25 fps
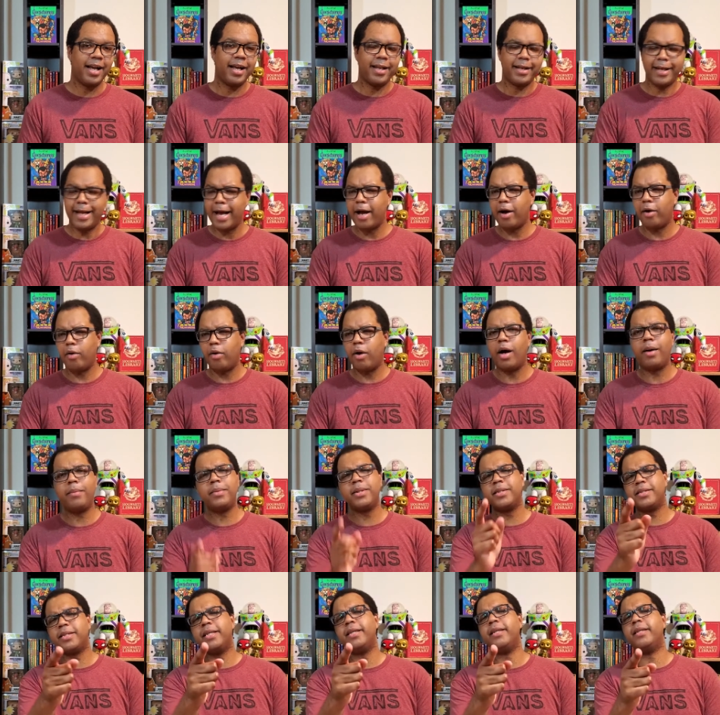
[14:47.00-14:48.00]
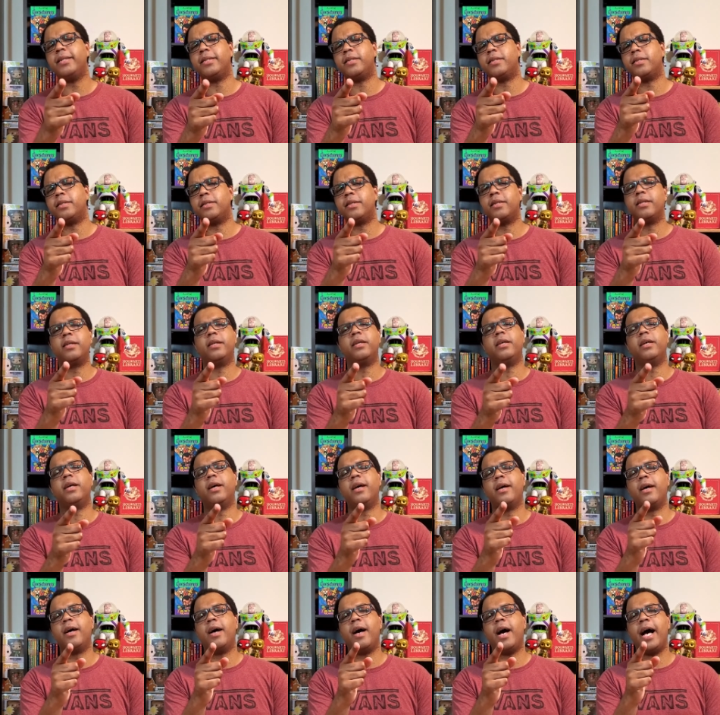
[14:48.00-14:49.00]
Now, I'm gonna say this.
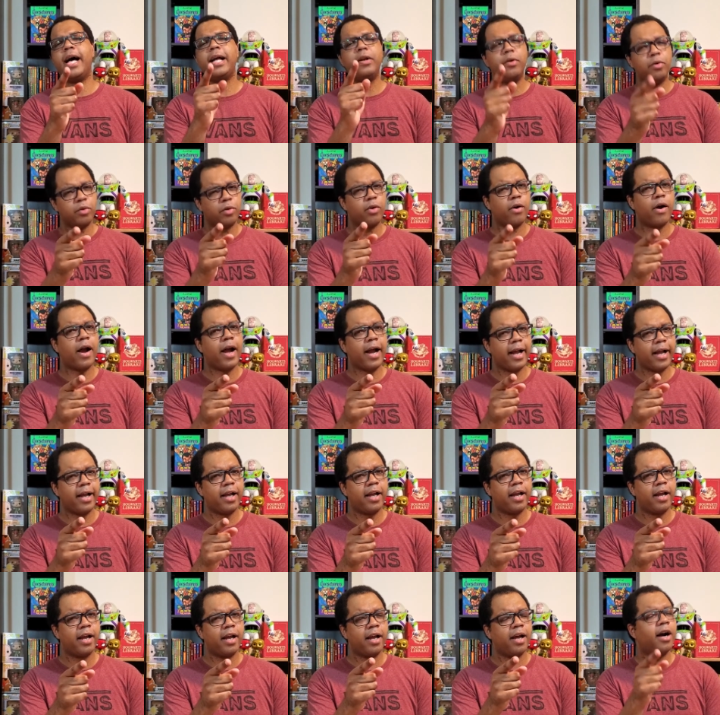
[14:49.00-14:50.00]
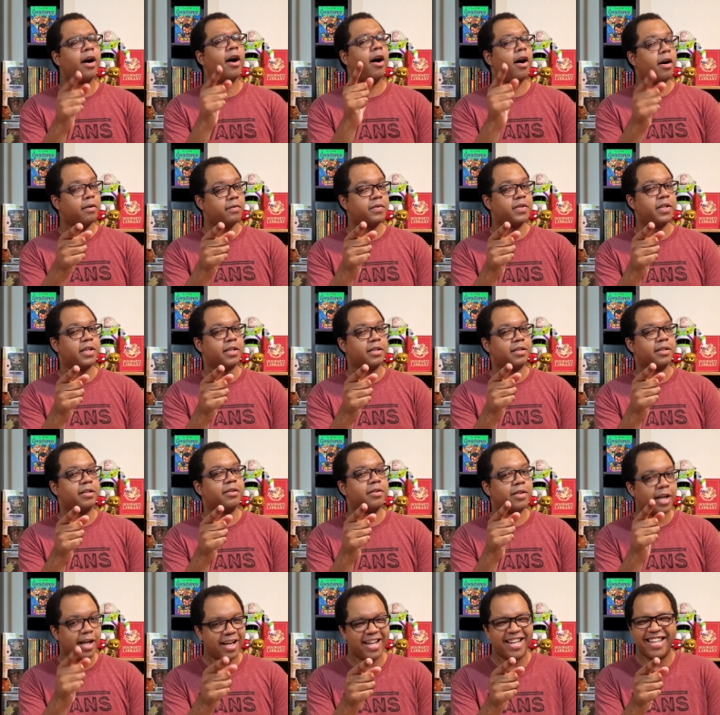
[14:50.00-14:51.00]
I don't cry often,
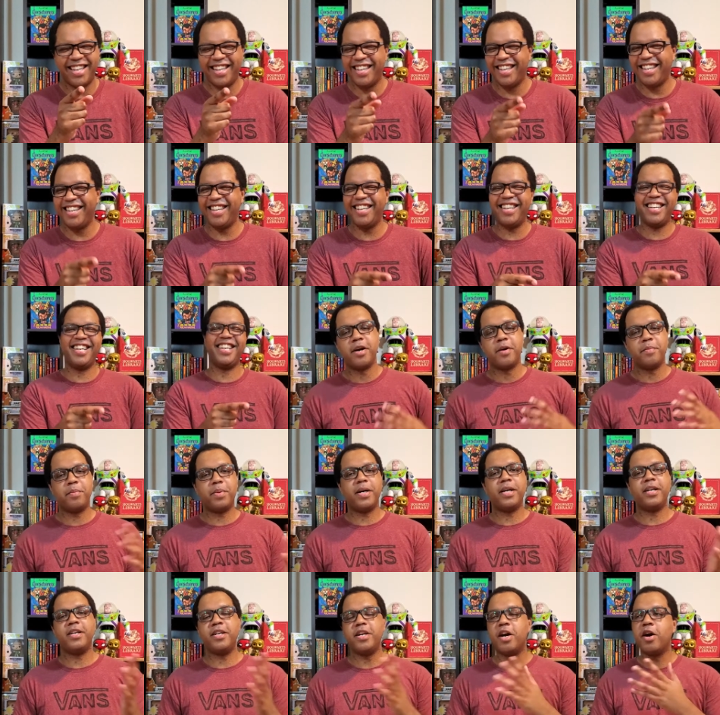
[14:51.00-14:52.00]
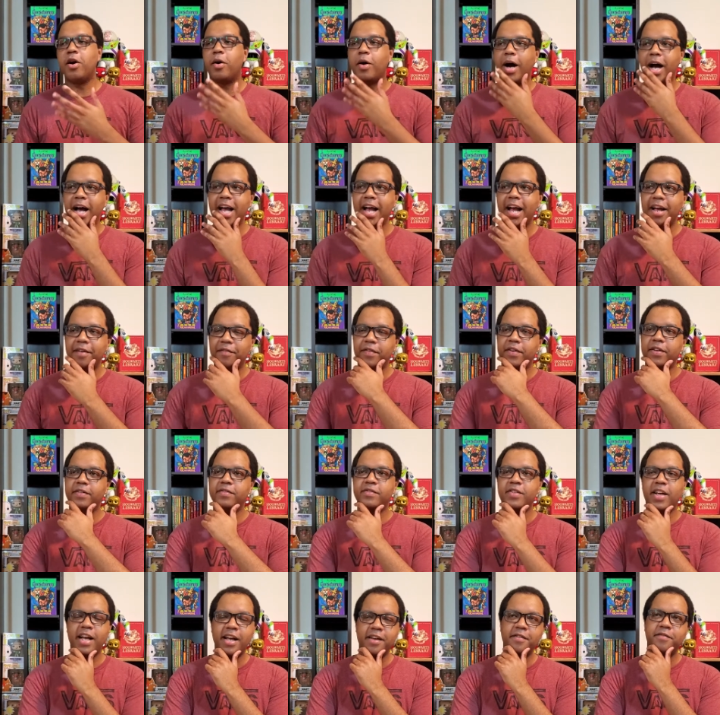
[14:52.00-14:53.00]
okay? But no, I've
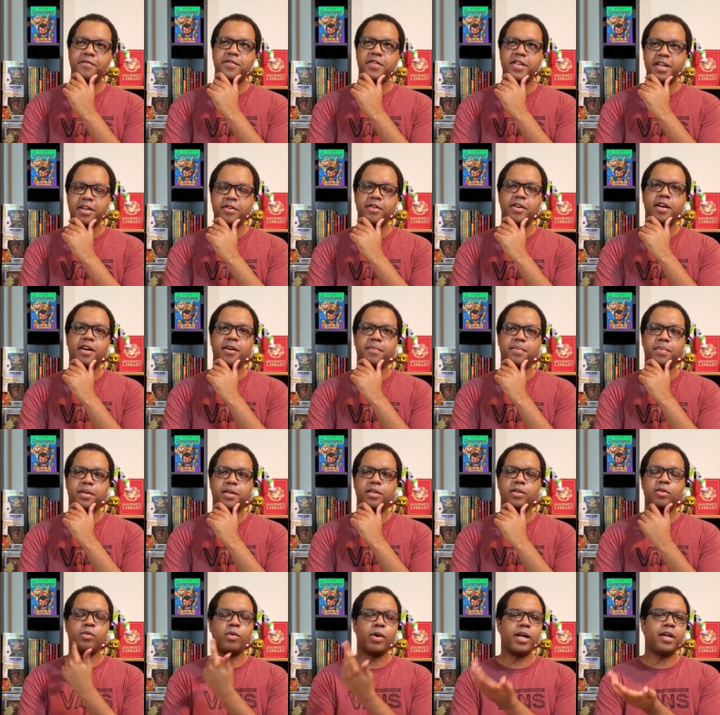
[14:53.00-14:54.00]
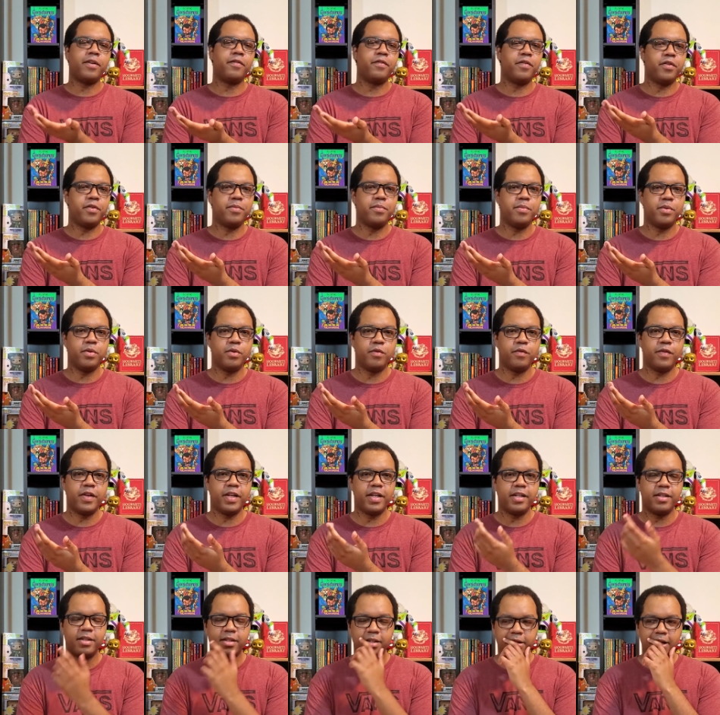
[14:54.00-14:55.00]
teared up on quite a few
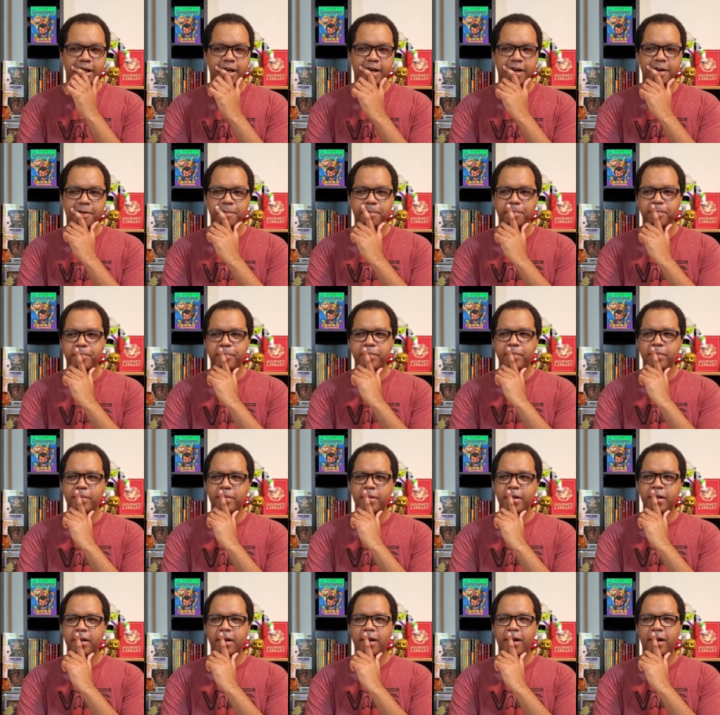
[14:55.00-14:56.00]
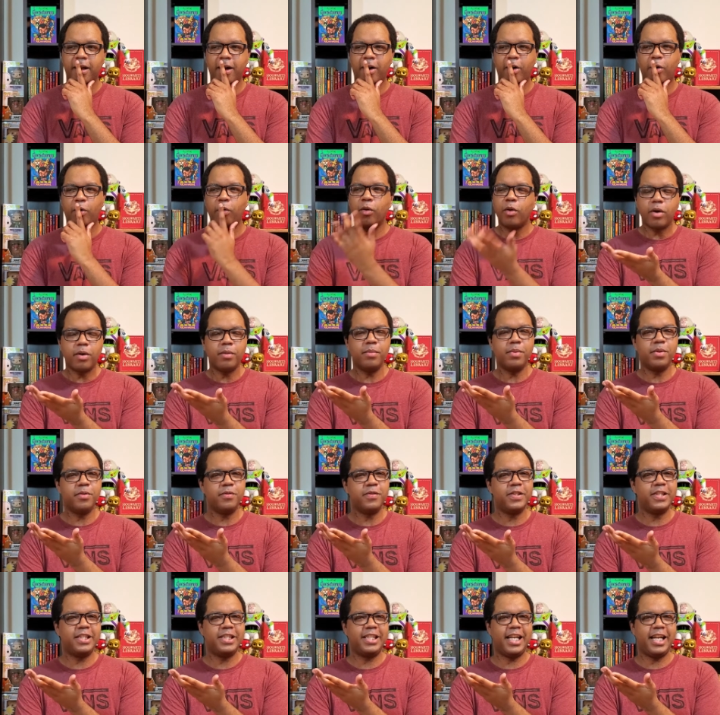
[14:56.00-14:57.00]
movies. Horror
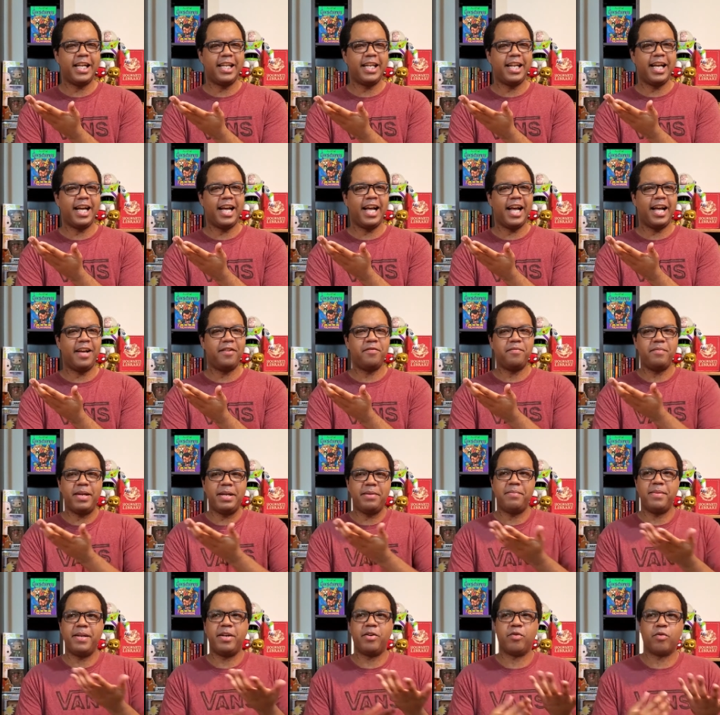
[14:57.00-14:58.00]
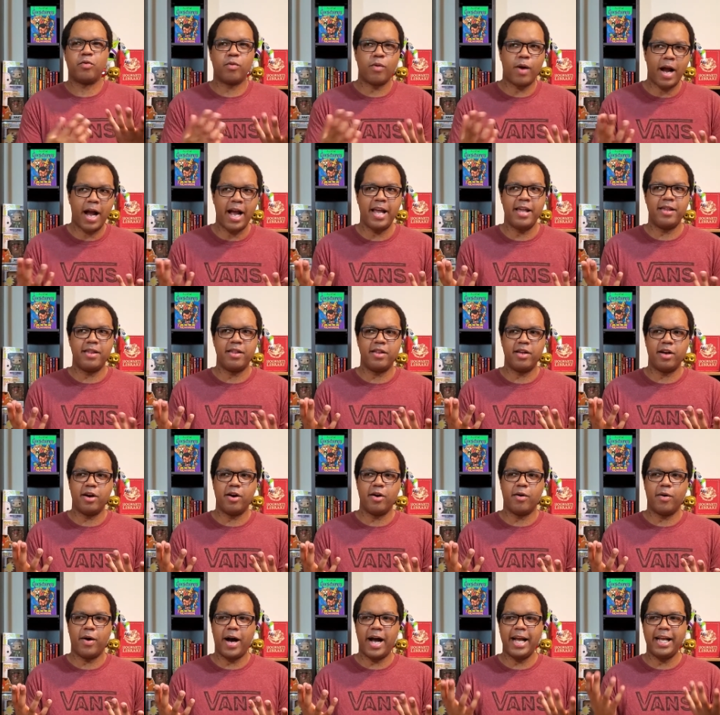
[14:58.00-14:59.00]
movies that have made me cry
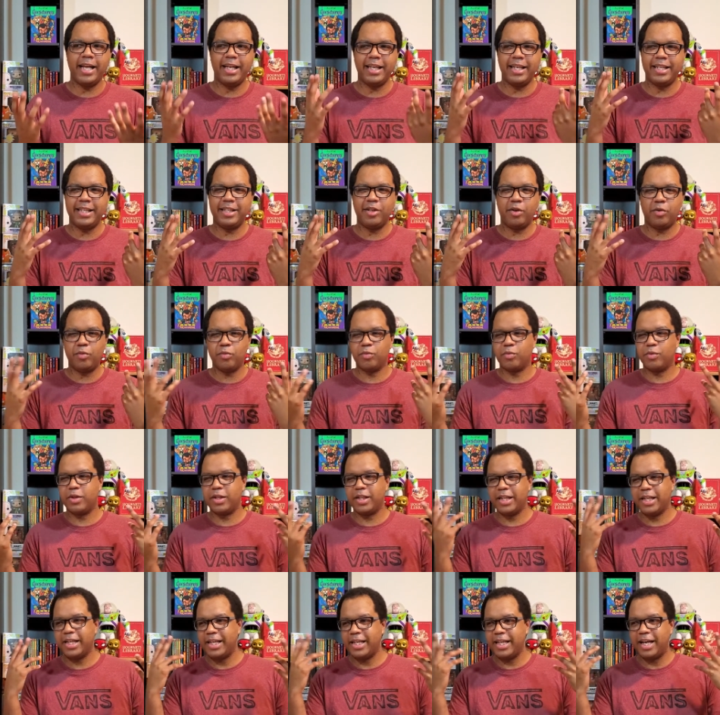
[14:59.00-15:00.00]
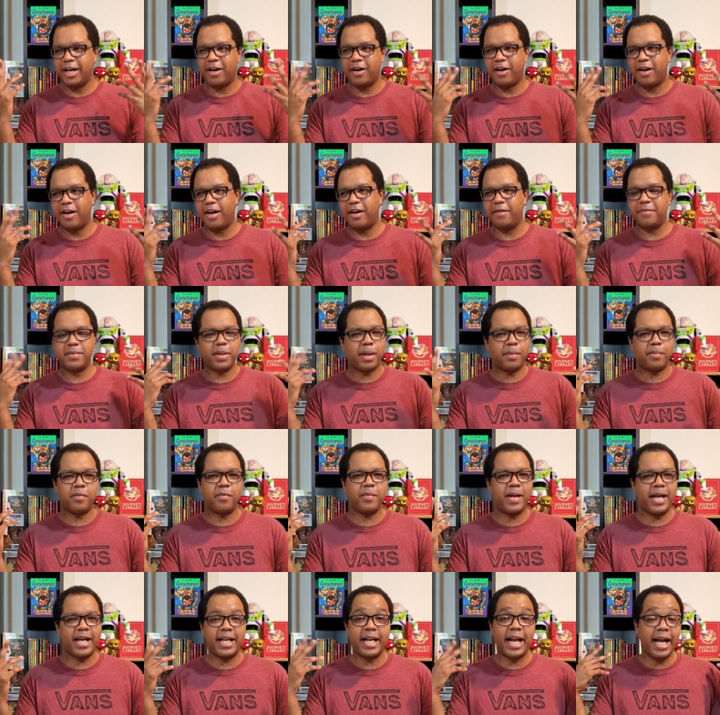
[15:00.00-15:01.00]
though, I don't really, off the top
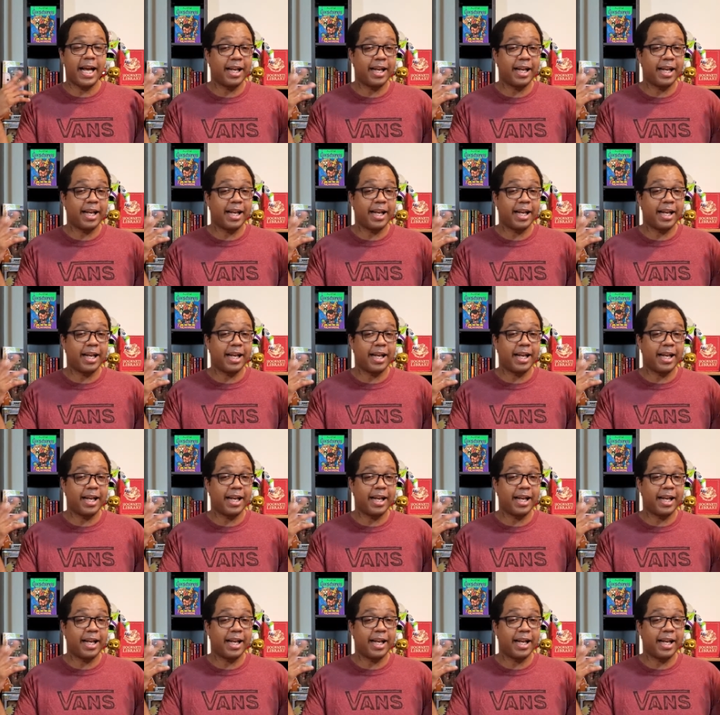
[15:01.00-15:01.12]
of my head, I